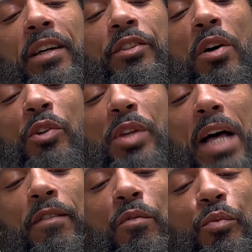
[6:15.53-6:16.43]
does also
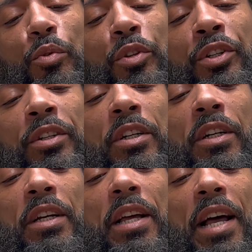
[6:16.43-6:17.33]
have a ruler,
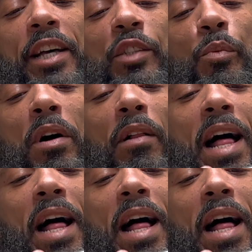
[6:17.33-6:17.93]
as well